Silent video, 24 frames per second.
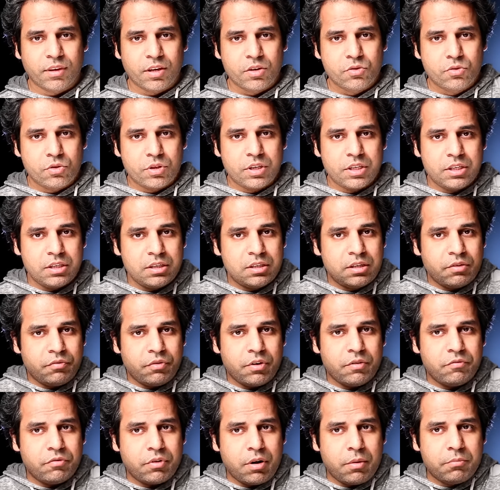So this is
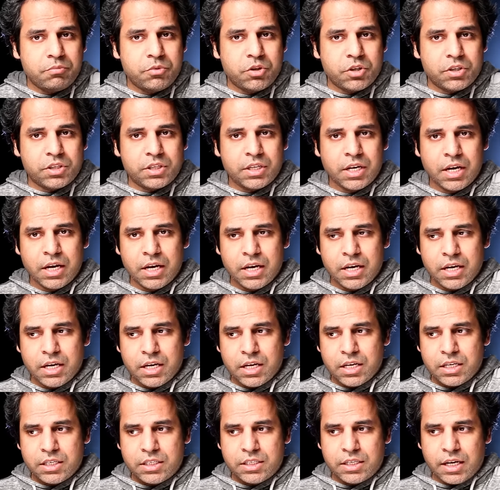different from just
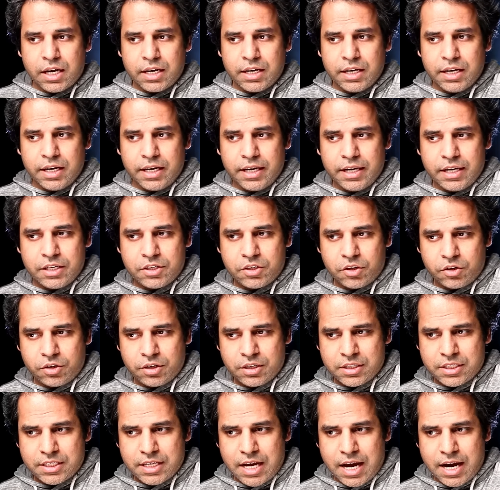Sun in a
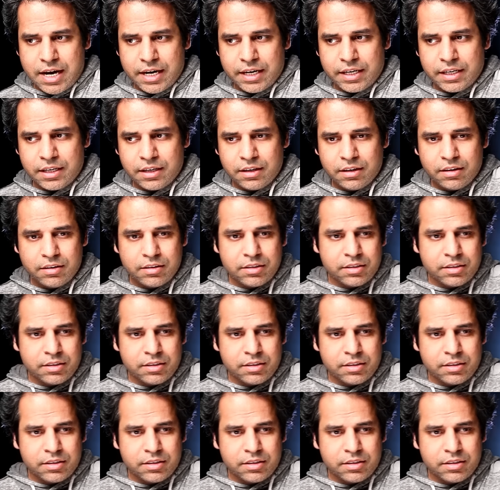certain sign,